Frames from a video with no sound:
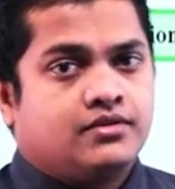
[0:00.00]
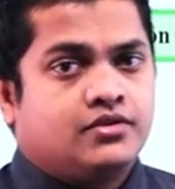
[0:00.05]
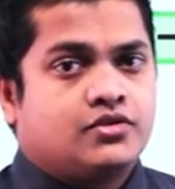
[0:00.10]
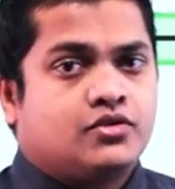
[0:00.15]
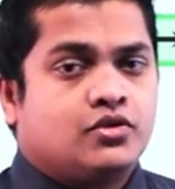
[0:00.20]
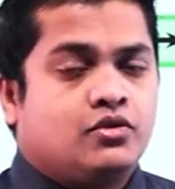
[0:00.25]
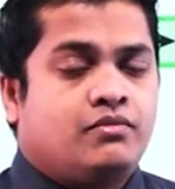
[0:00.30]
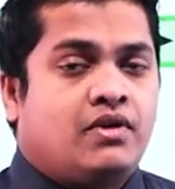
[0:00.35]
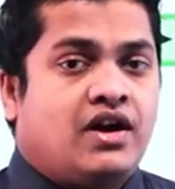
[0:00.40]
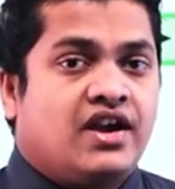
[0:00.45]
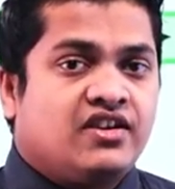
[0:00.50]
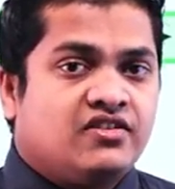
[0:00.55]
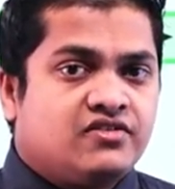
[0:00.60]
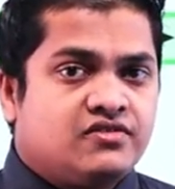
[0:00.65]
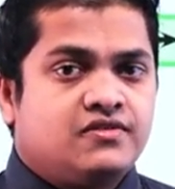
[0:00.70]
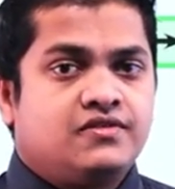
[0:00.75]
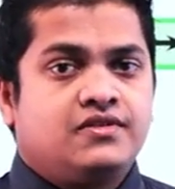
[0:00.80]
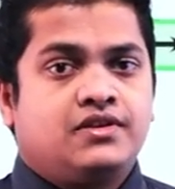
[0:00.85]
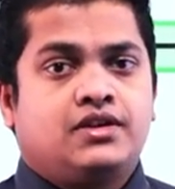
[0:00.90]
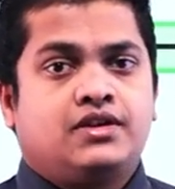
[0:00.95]
So
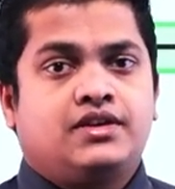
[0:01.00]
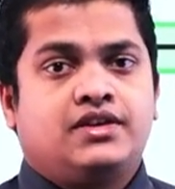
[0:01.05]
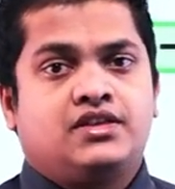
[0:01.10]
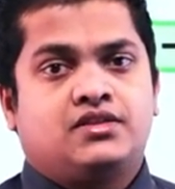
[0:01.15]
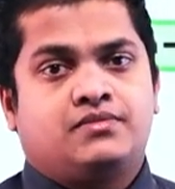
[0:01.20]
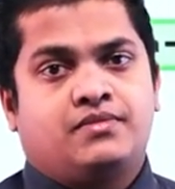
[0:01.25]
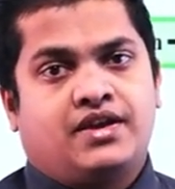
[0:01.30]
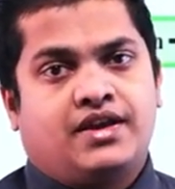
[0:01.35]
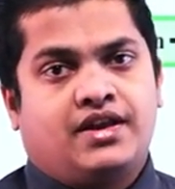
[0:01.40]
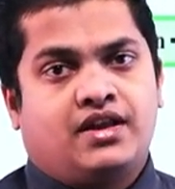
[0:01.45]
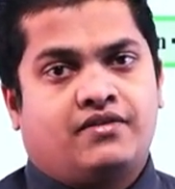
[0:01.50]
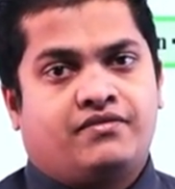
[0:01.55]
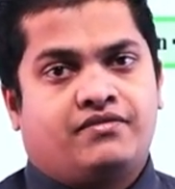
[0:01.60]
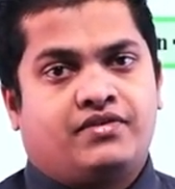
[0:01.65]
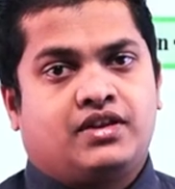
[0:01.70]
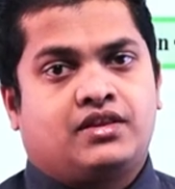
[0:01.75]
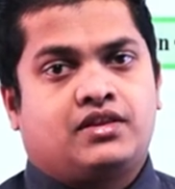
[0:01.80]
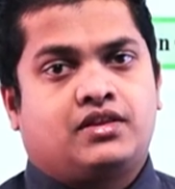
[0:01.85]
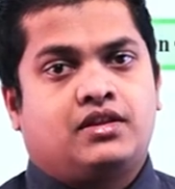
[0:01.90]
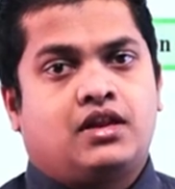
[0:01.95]
biosphere is made up
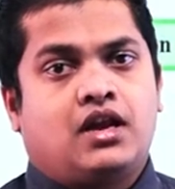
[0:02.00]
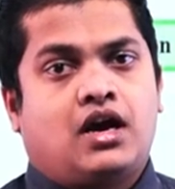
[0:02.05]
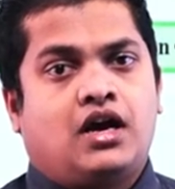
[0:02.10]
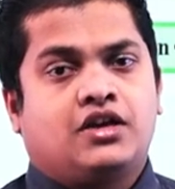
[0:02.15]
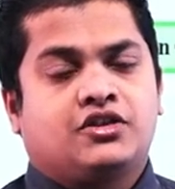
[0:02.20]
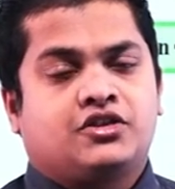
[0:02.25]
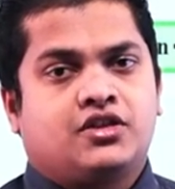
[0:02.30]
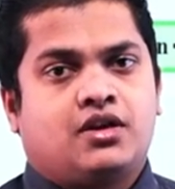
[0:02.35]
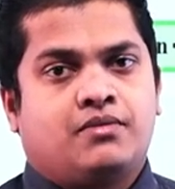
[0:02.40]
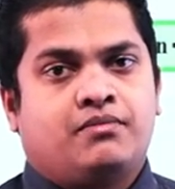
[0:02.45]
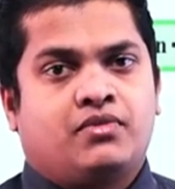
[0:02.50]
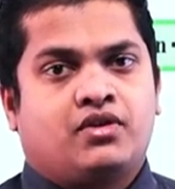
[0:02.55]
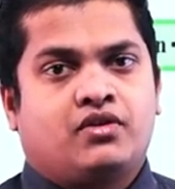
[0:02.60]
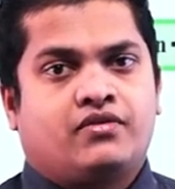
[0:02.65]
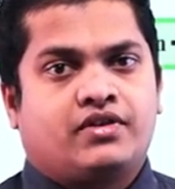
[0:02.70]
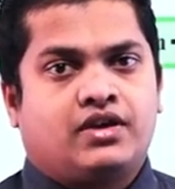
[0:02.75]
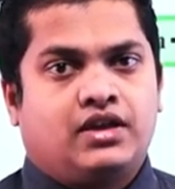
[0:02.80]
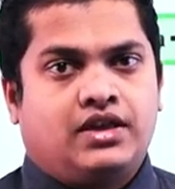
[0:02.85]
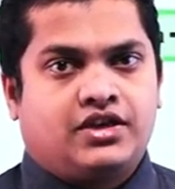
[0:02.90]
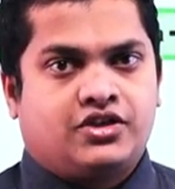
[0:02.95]
with large number
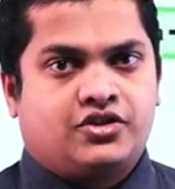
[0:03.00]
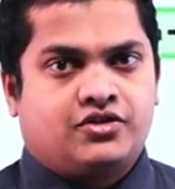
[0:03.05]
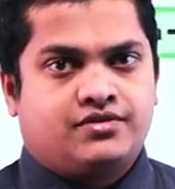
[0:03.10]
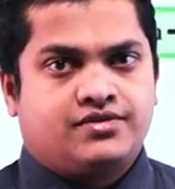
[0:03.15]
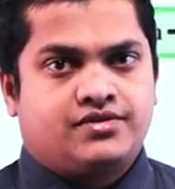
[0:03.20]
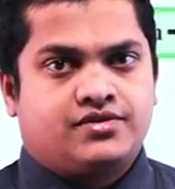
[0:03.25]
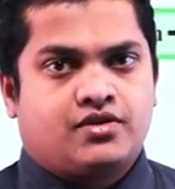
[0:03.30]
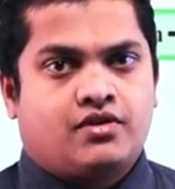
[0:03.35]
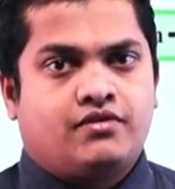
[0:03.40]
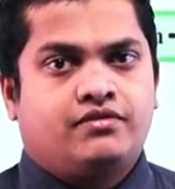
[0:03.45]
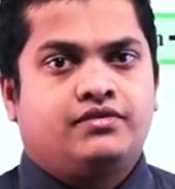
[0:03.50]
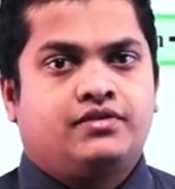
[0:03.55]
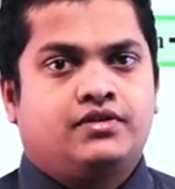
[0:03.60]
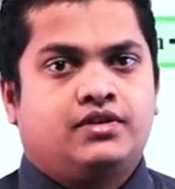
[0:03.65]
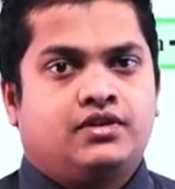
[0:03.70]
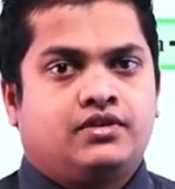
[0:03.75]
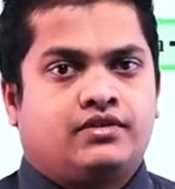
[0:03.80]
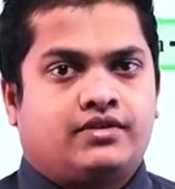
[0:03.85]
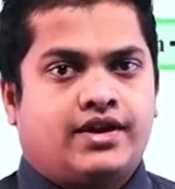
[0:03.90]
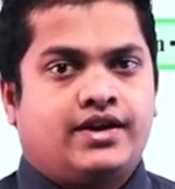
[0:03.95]
of collections of,
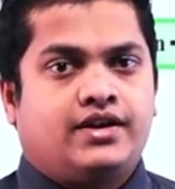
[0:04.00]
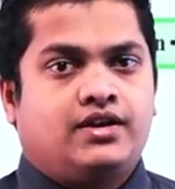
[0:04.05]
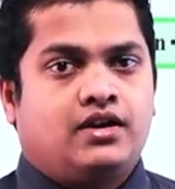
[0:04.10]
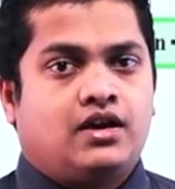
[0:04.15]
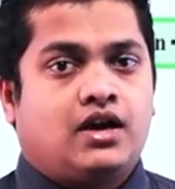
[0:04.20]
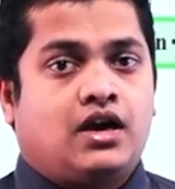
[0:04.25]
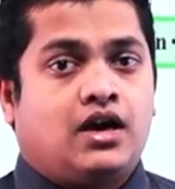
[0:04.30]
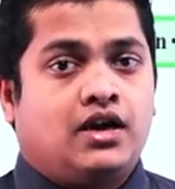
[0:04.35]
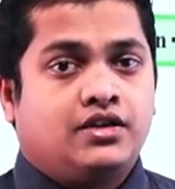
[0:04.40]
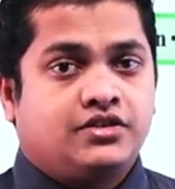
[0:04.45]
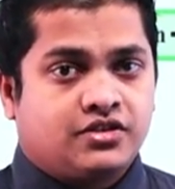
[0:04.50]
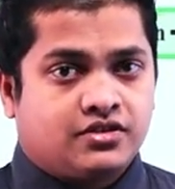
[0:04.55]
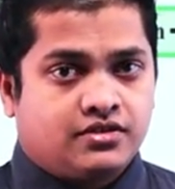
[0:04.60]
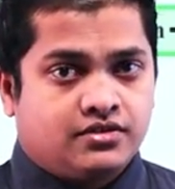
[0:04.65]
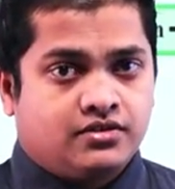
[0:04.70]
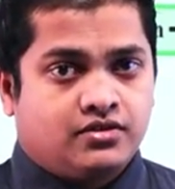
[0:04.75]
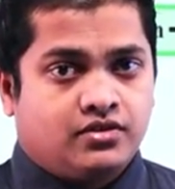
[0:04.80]
right, large,